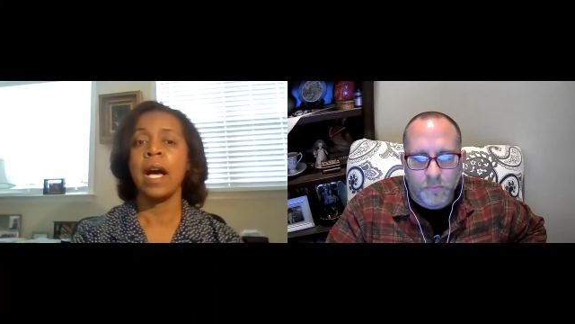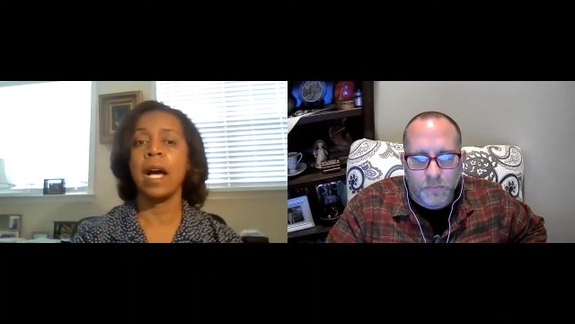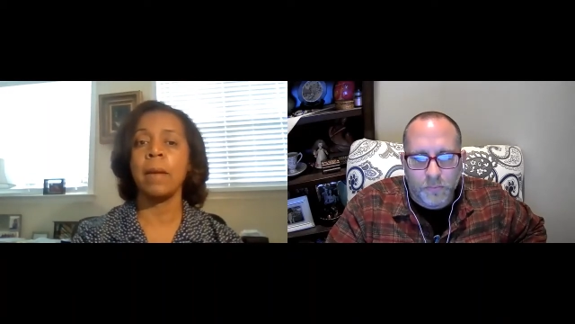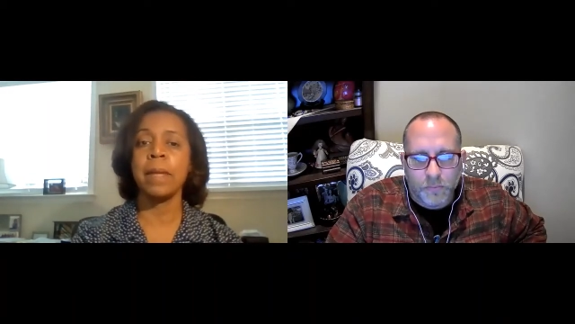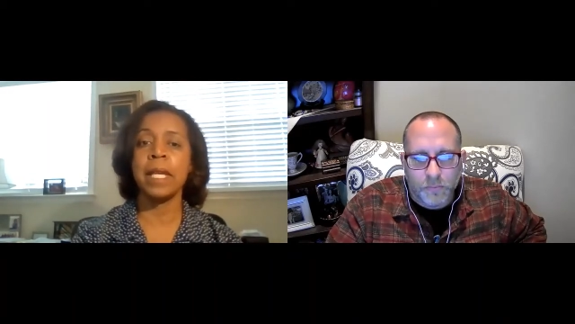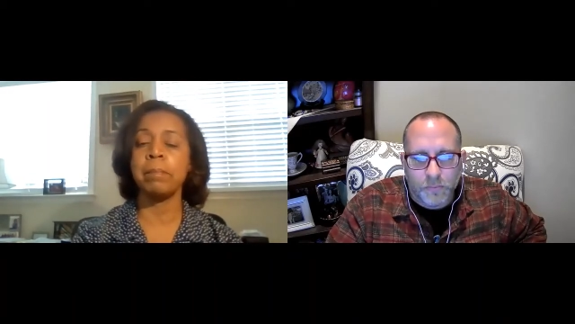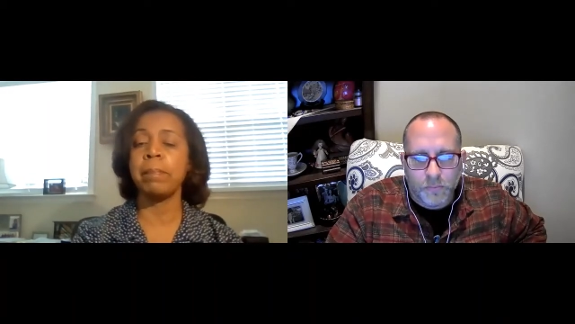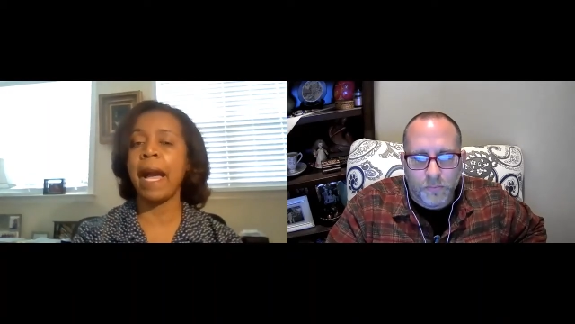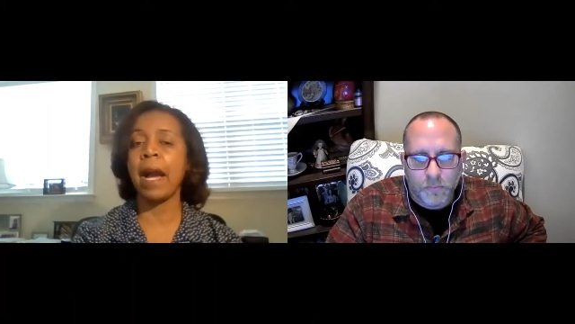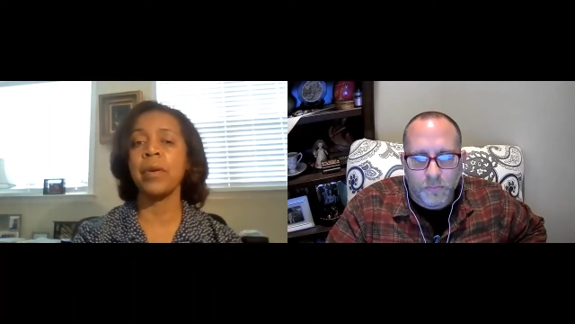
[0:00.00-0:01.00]
Speaker 1: um,
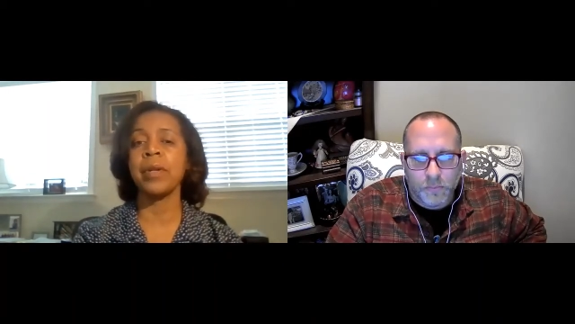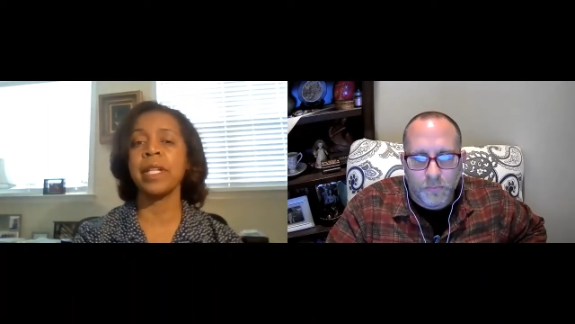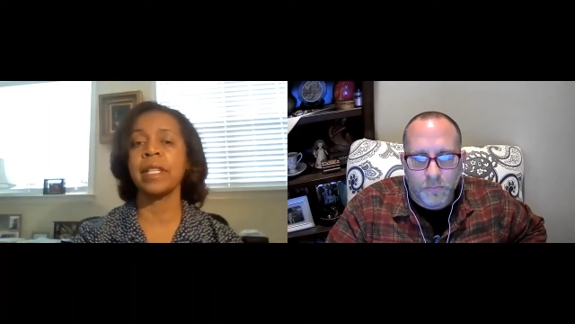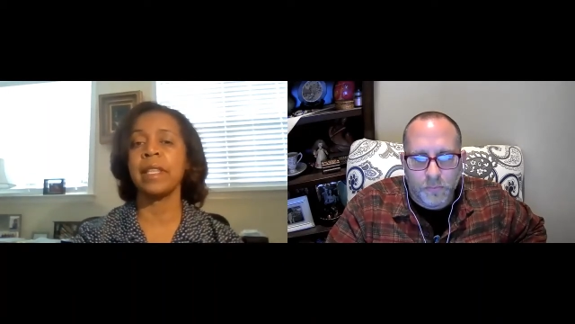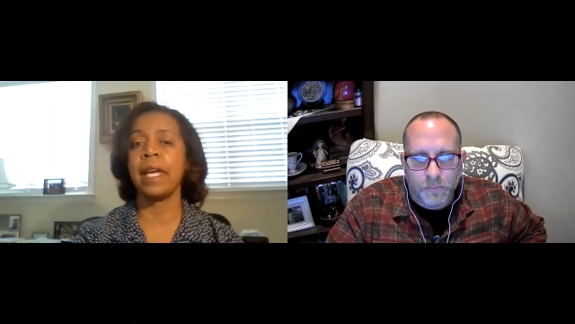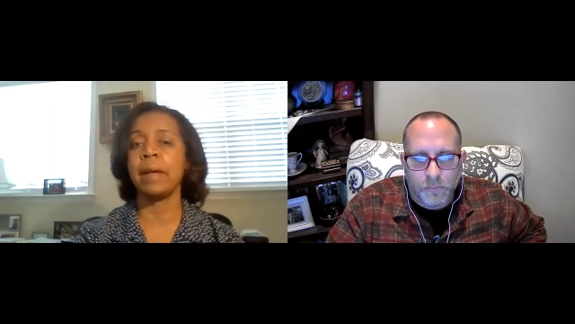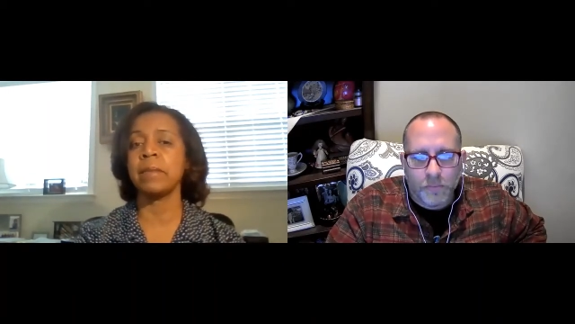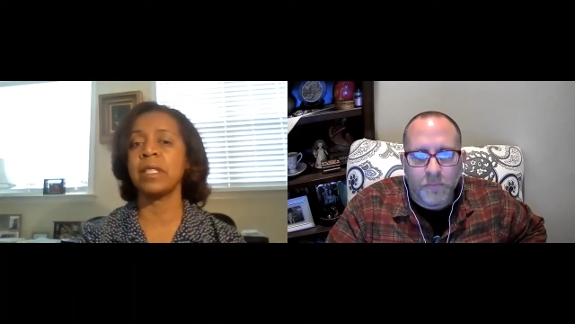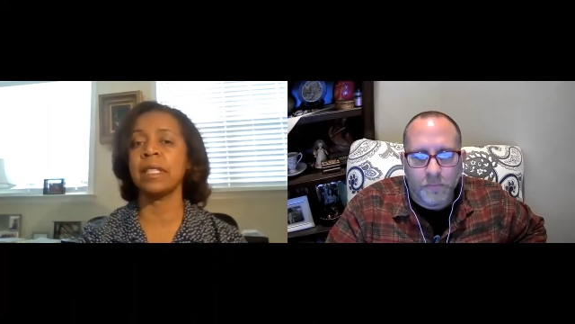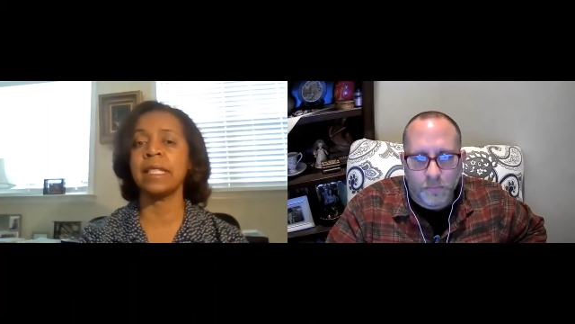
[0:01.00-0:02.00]
empowering
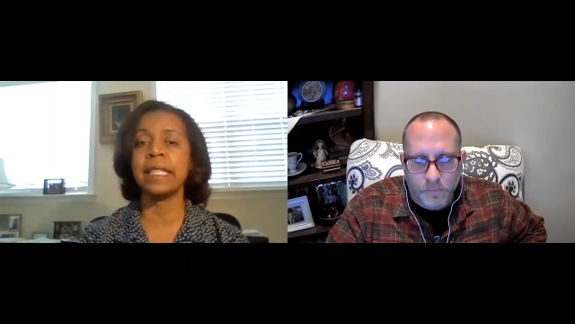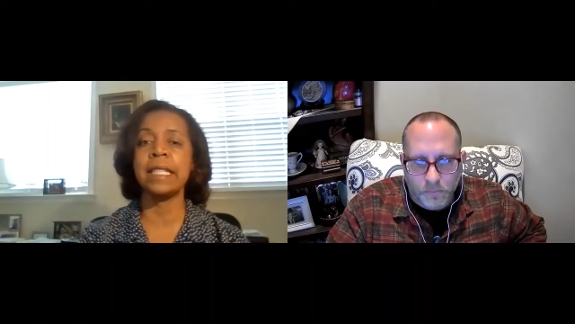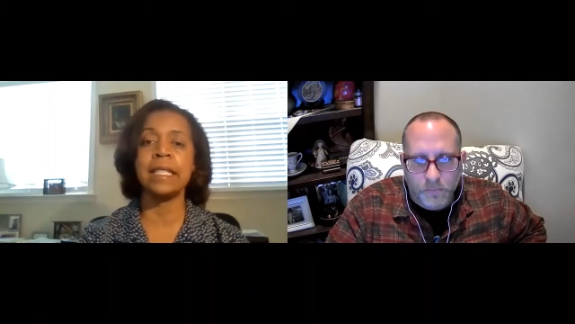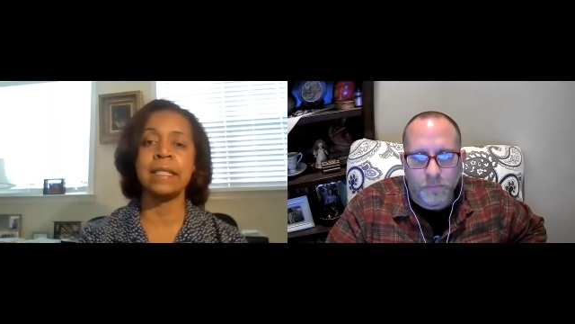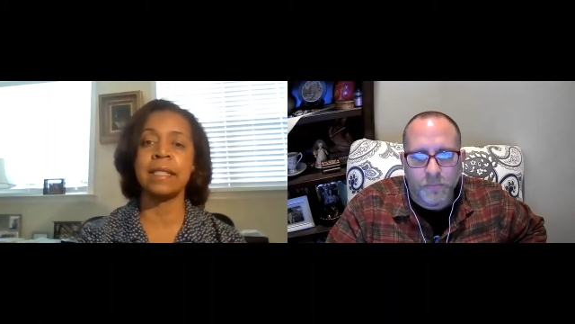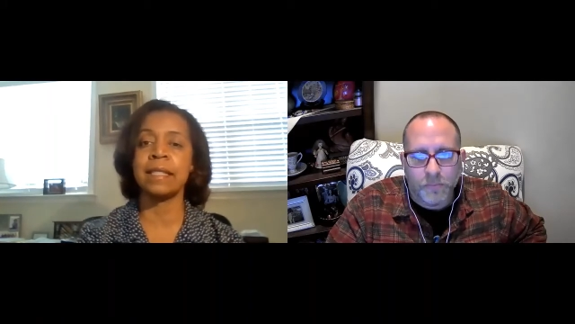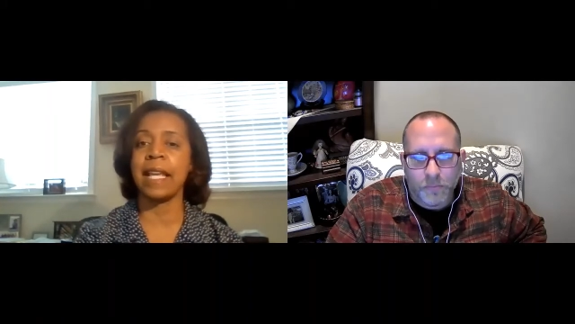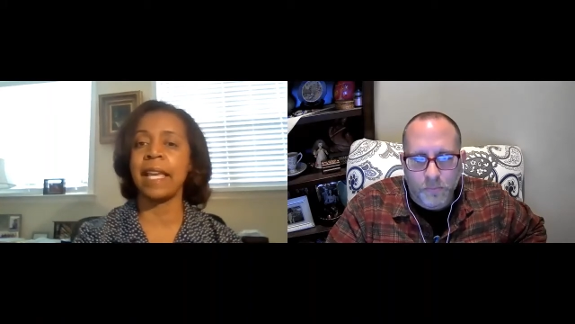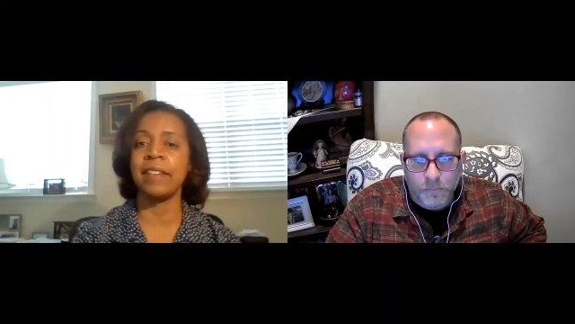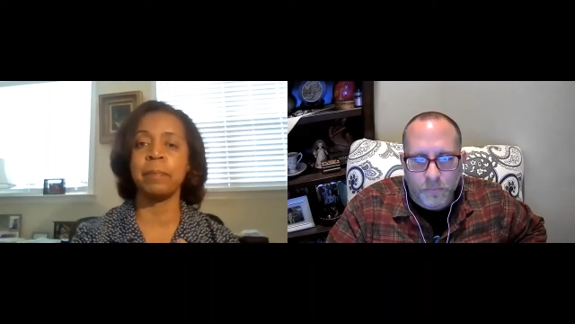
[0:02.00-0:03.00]
them to lead
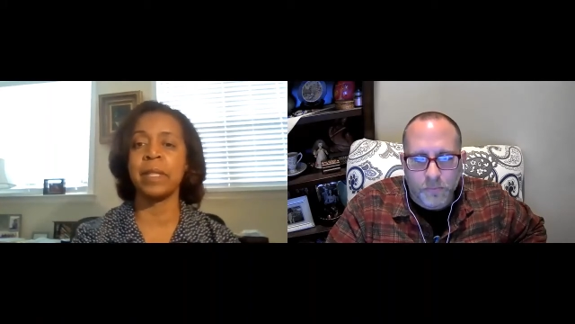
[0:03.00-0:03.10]
safe,